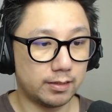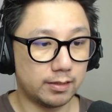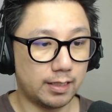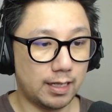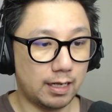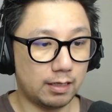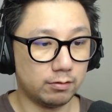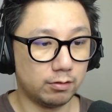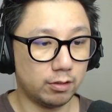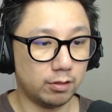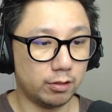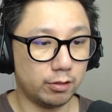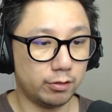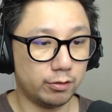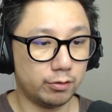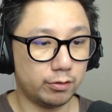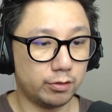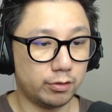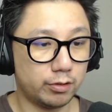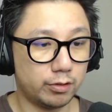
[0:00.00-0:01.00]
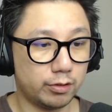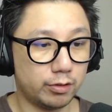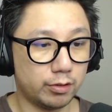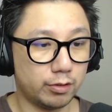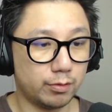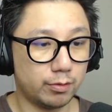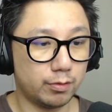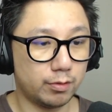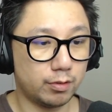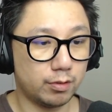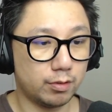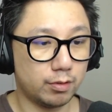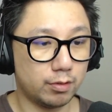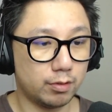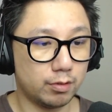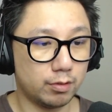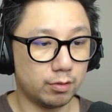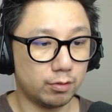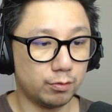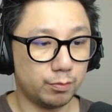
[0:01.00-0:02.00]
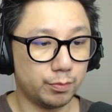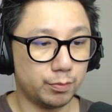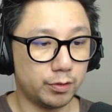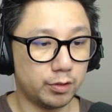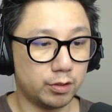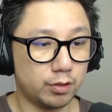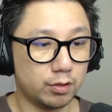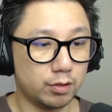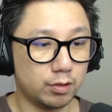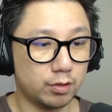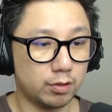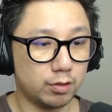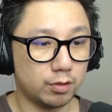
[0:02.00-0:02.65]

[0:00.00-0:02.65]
downloads. Oops